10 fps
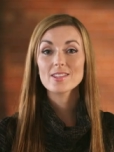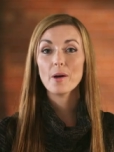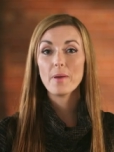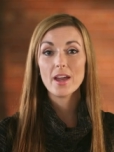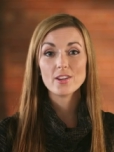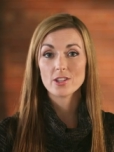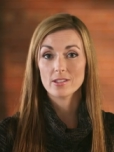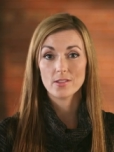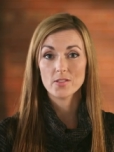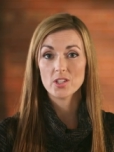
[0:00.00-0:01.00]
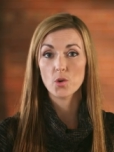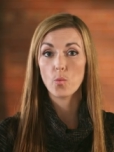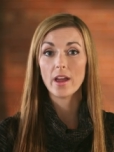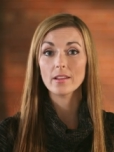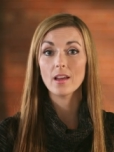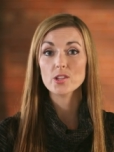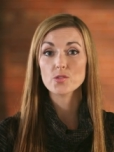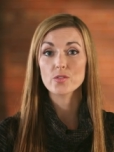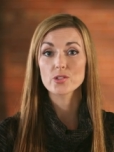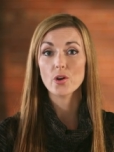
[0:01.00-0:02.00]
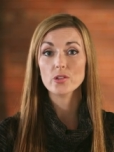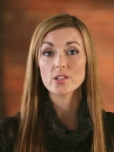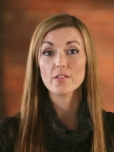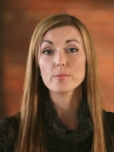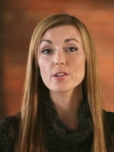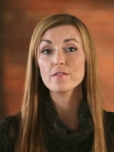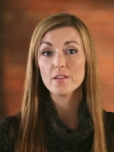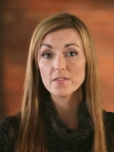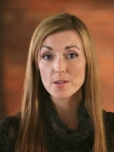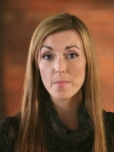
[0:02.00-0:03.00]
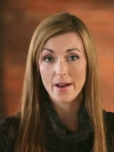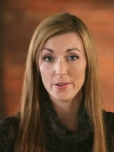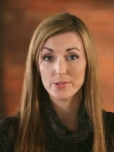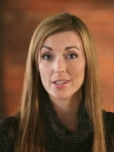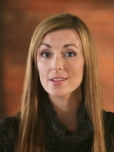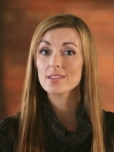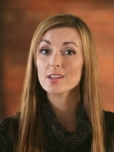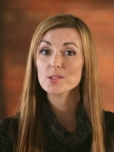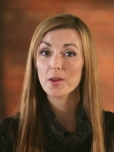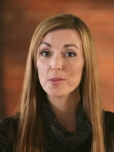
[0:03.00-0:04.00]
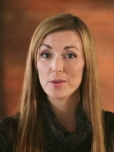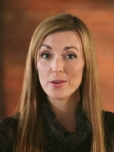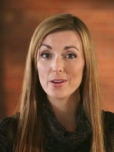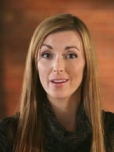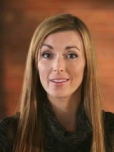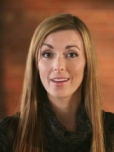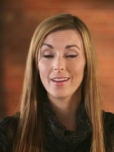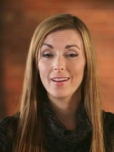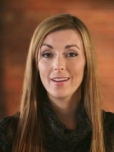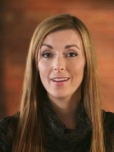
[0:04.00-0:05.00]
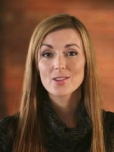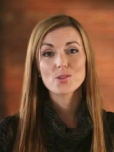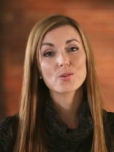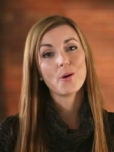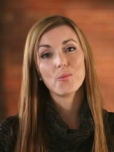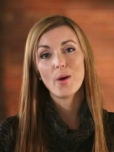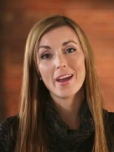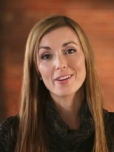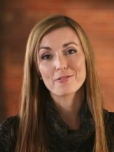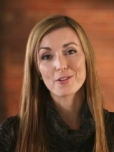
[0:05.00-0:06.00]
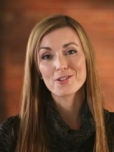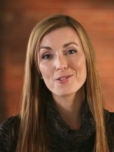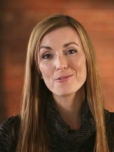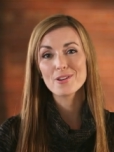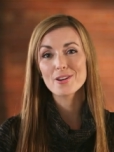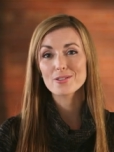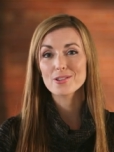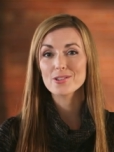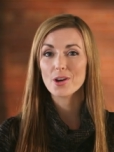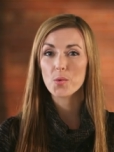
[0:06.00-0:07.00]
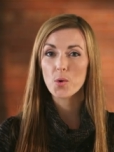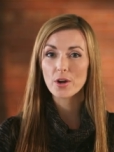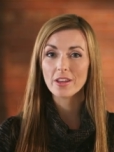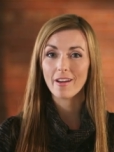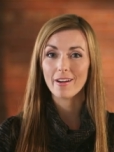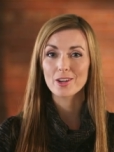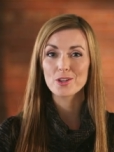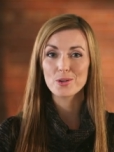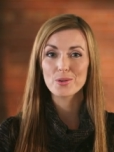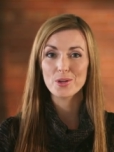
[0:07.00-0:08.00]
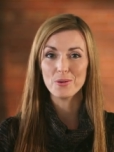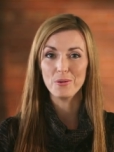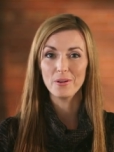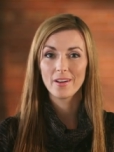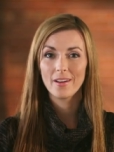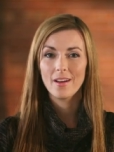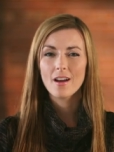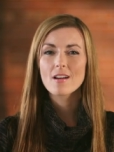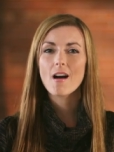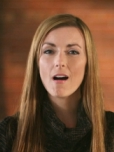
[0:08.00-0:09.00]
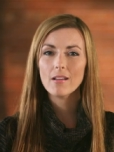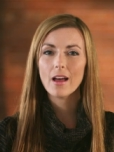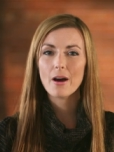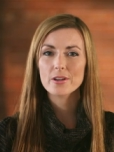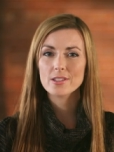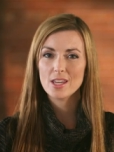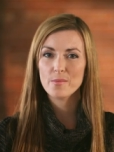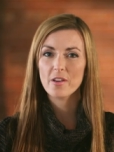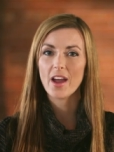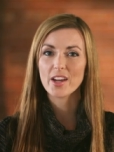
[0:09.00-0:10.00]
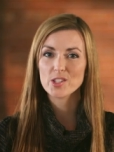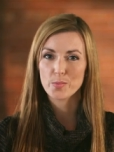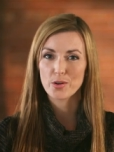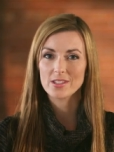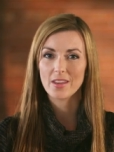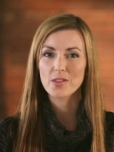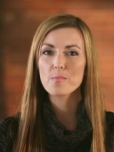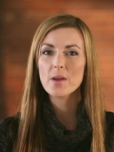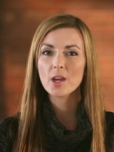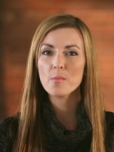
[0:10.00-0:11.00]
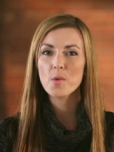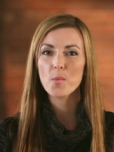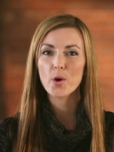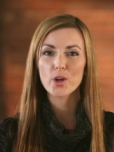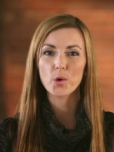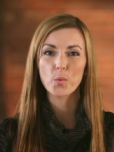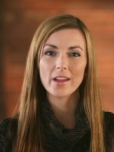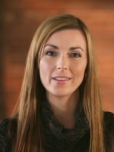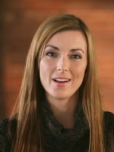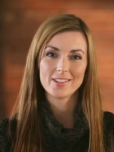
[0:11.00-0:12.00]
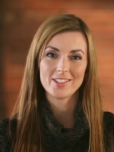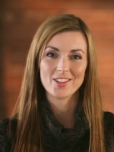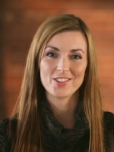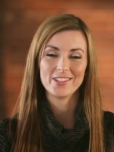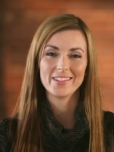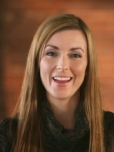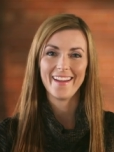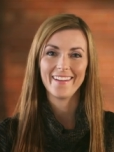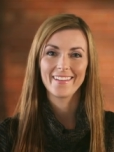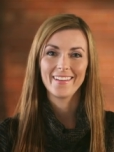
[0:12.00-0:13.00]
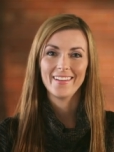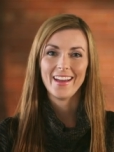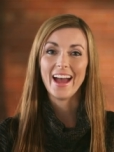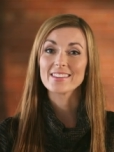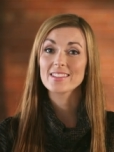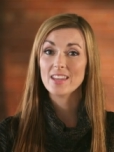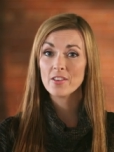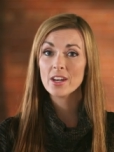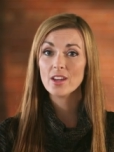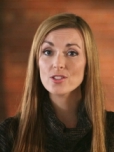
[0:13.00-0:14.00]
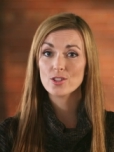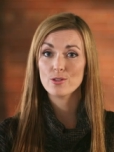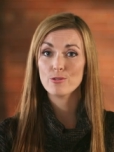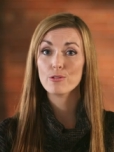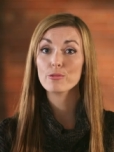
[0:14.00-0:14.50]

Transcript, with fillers: Some patients have seen weight loss results of up to 50 pounds in a six month period. So don't wait for a new year to start working on a new you. Call our team of experts at the Bingham Memorial Weight Loss Center today at 782